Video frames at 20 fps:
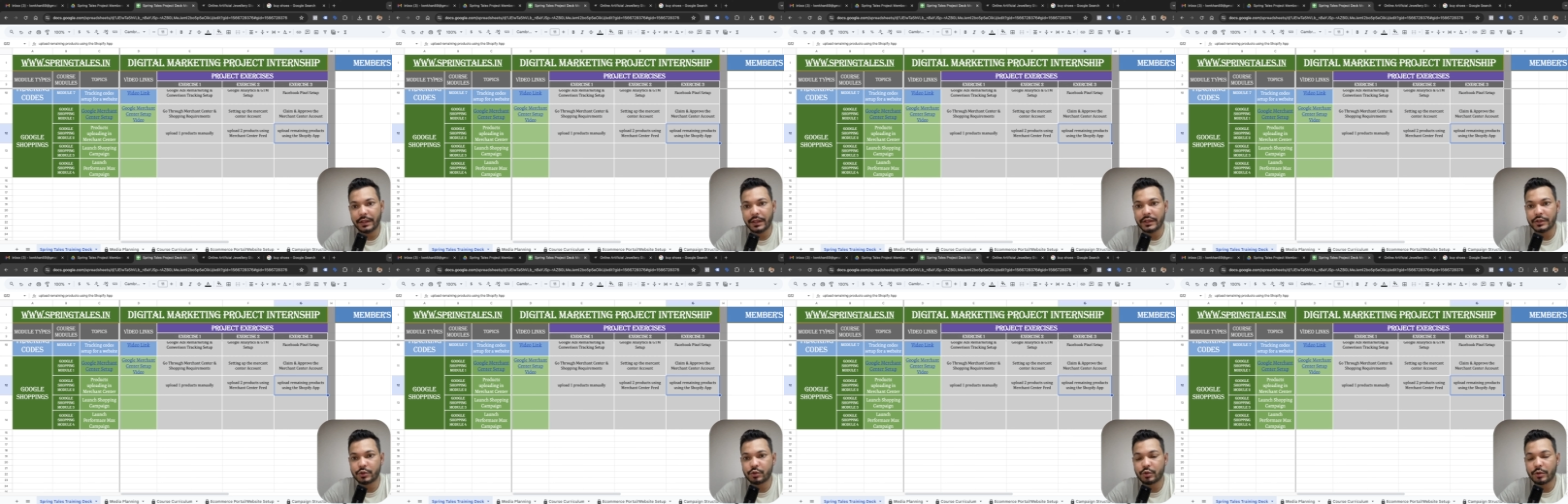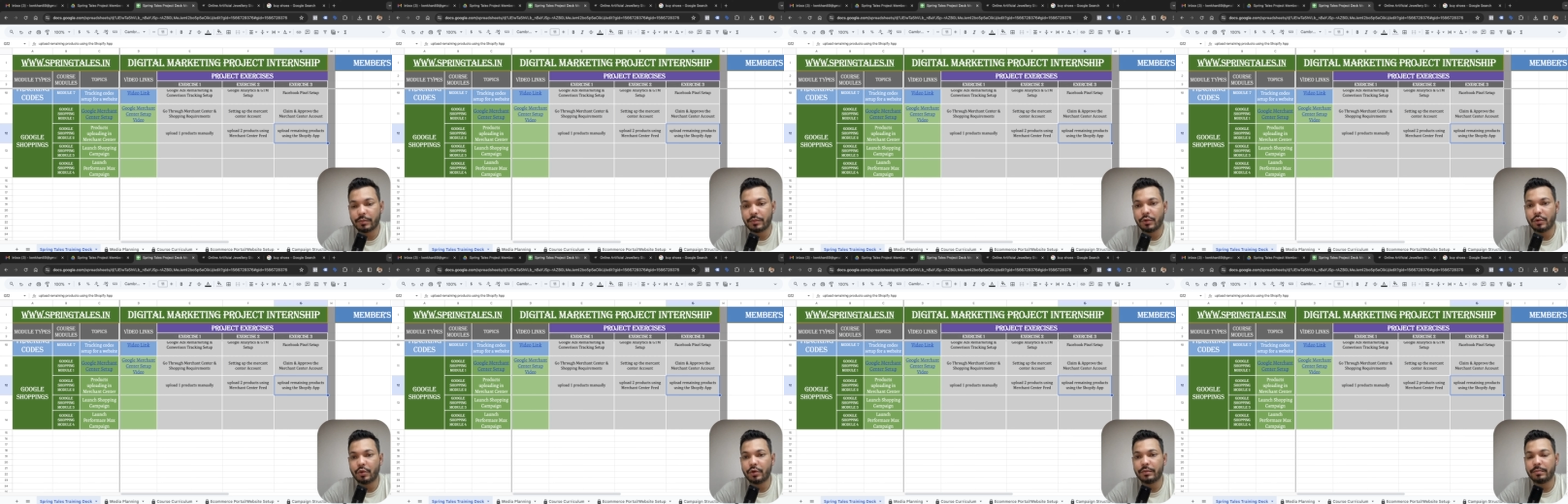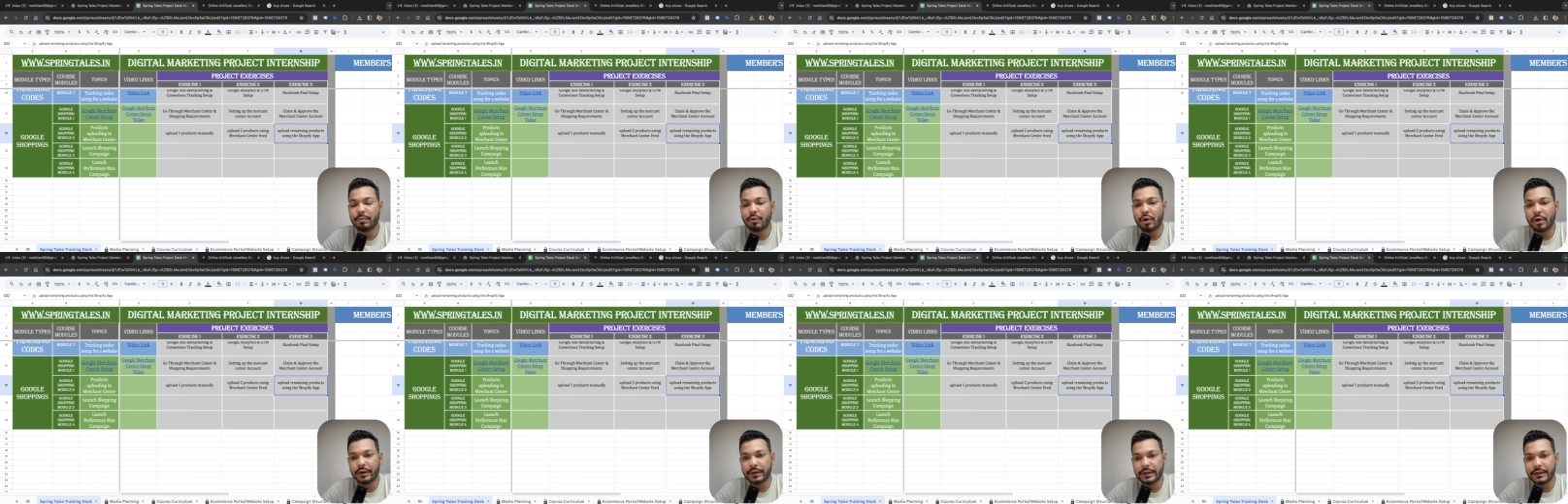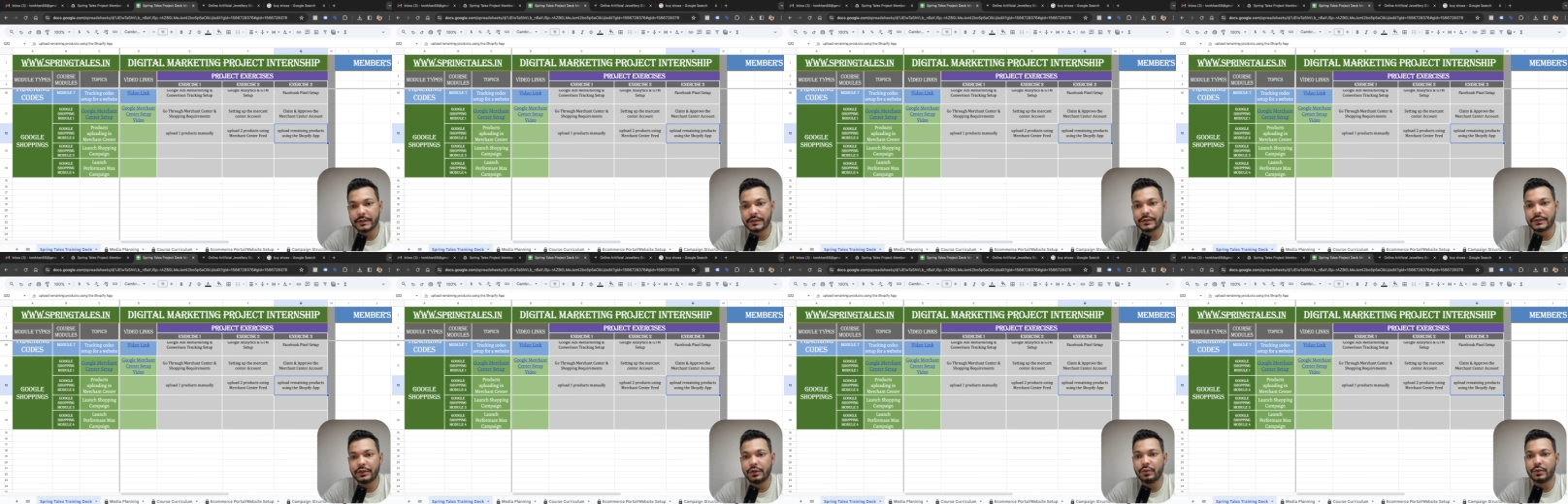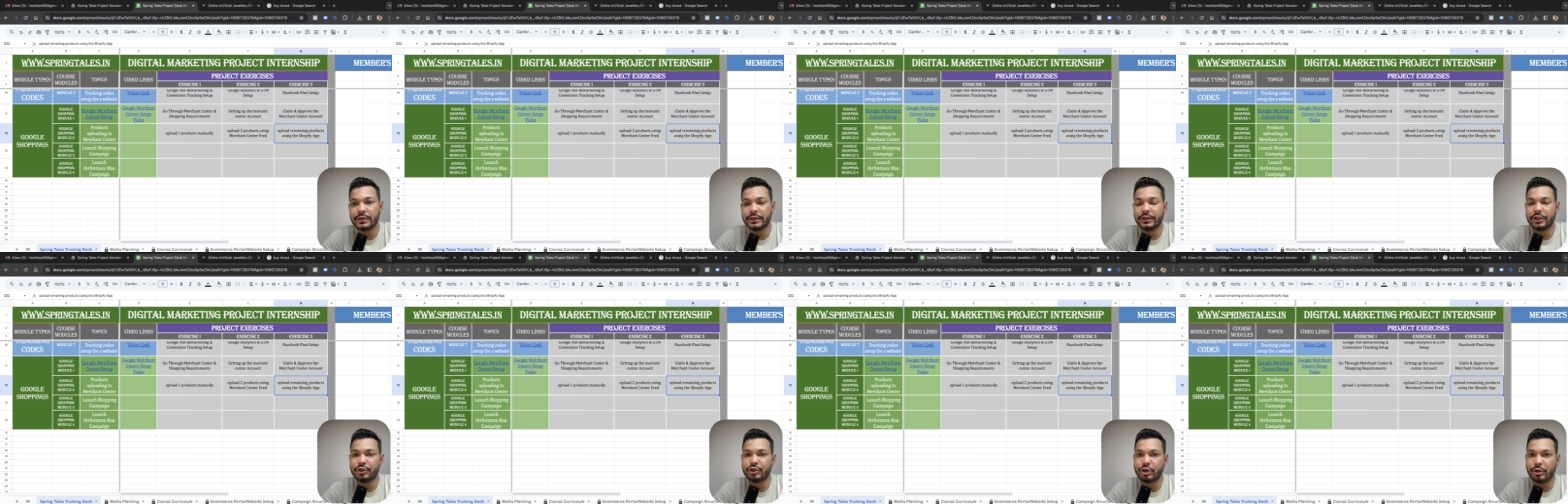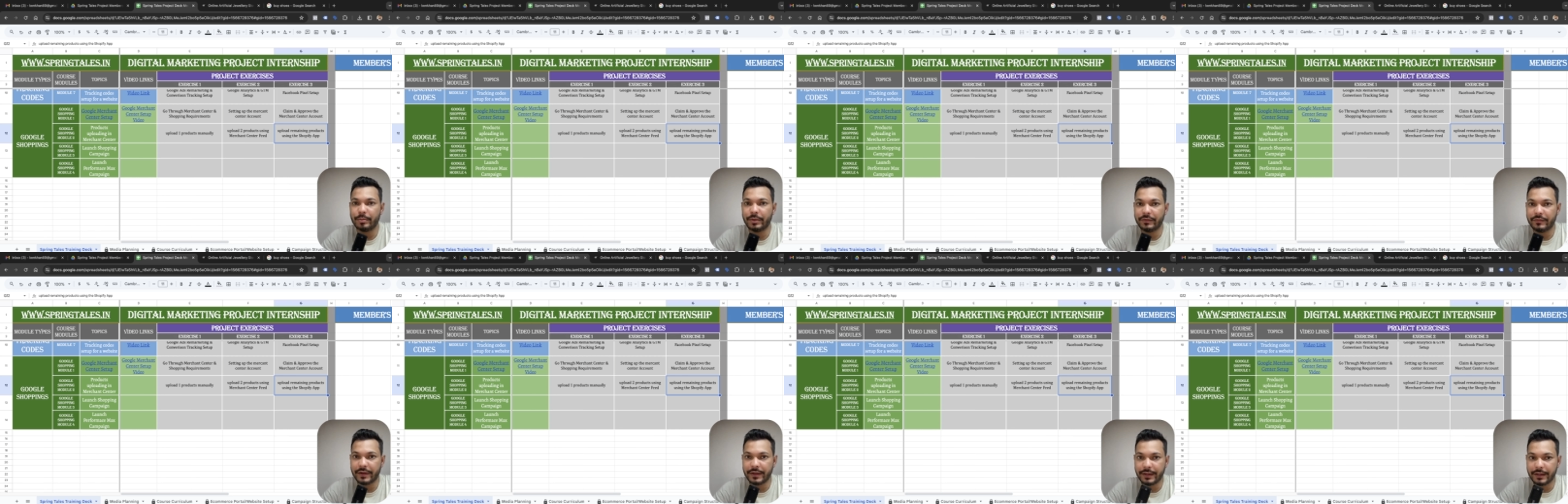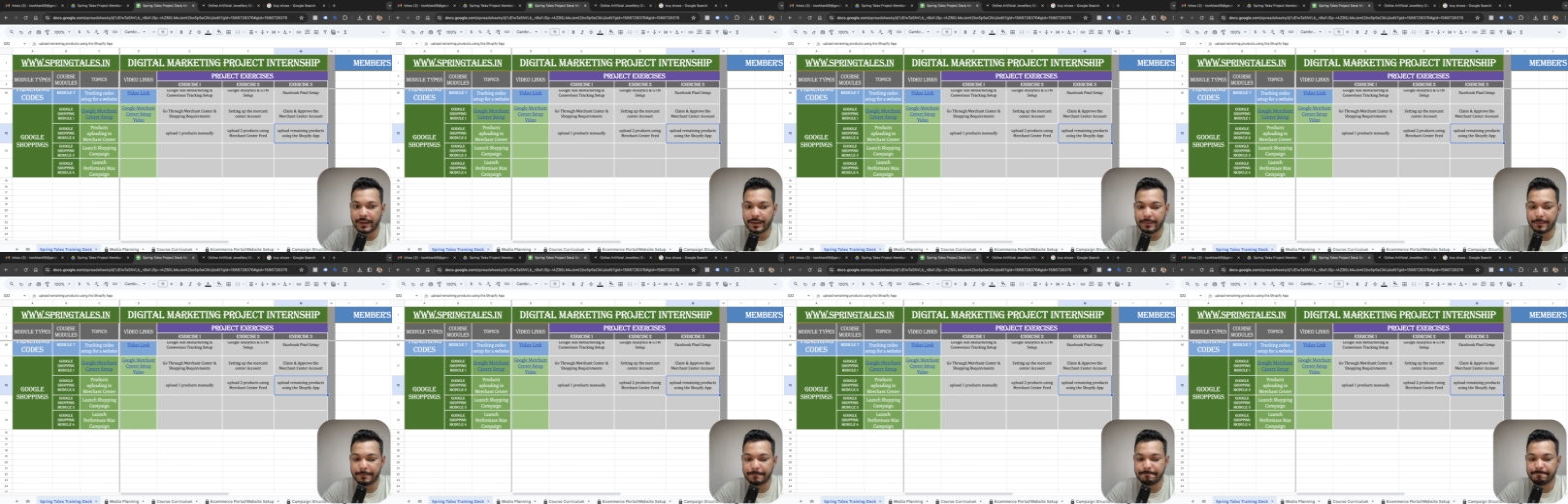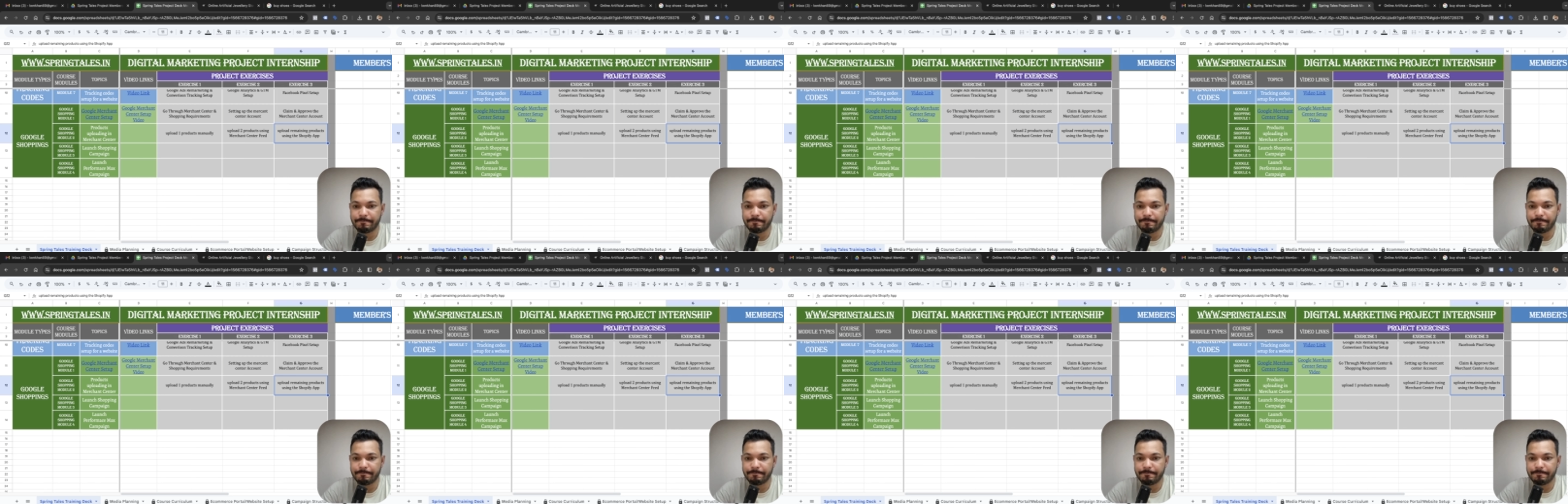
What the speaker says: is to upload products using the Shopify app.